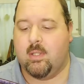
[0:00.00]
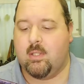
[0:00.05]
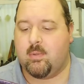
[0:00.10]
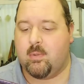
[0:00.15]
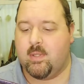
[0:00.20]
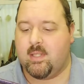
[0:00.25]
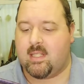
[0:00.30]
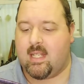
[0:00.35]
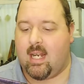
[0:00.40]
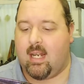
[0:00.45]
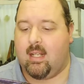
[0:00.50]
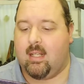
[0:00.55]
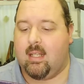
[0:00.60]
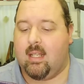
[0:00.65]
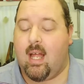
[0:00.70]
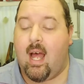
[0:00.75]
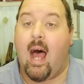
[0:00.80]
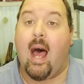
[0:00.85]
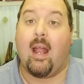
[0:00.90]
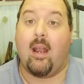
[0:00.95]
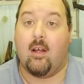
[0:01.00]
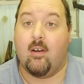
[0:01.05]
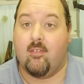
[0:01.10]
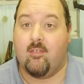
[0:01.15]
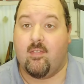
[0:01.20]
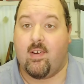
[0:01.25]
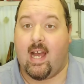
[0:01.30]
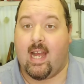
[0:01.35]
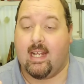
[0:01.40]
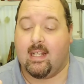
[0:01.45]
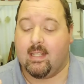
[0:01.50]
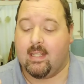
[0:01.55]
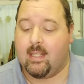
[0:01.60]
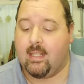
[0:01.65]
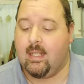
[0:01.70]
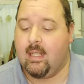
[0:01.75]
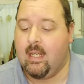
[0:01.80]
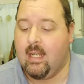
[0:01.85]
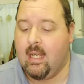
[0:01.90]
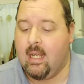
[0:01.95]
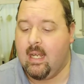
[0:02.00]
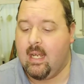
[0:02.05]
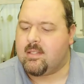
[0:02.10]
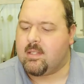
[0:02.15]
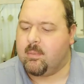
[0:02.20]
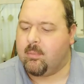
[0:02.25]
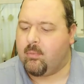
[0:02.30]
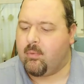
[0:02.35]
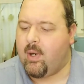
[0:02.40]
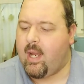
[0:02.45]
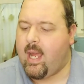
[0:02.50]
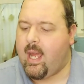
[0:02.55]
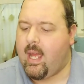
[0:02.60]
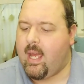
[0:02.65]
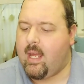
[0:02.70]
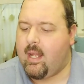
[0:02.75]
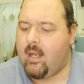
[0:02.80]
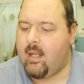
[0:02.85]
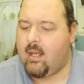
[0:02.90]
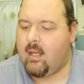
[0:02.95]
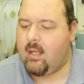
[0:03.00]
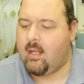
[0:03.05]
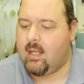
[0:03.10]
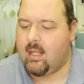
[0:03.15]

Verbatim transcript: This one's got a lot of violet and some red.